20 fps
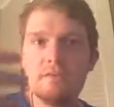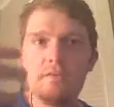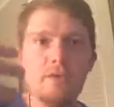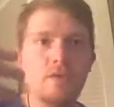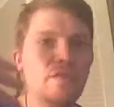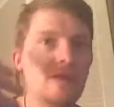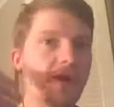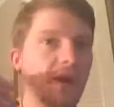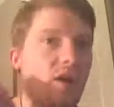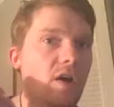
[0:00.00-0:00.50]

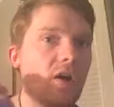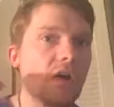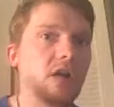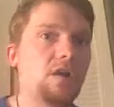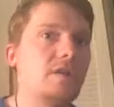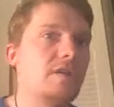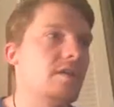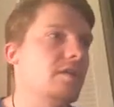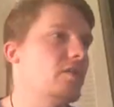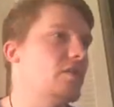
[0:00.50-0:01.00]
moving
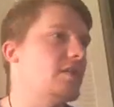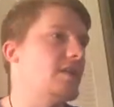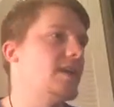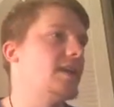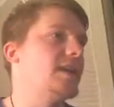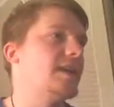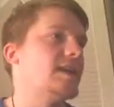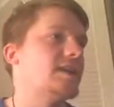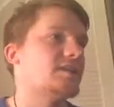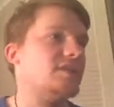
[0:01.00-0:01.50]
on, not
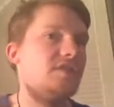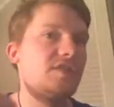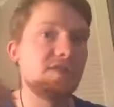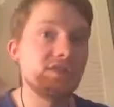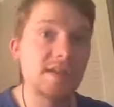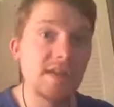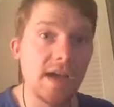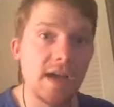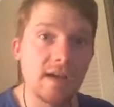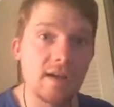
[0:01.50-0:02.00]
getting
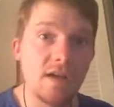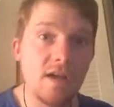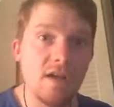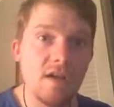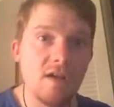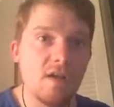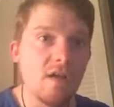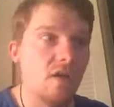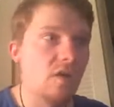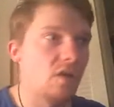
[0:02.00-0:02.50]
stuck
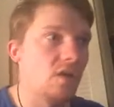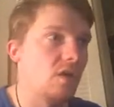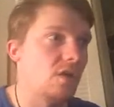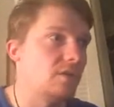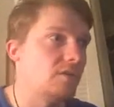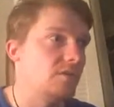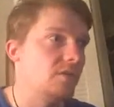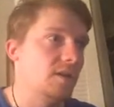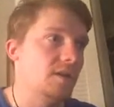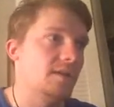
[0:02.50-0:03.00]

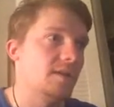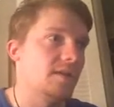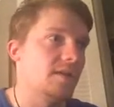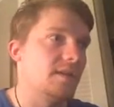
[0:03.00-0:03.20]
on,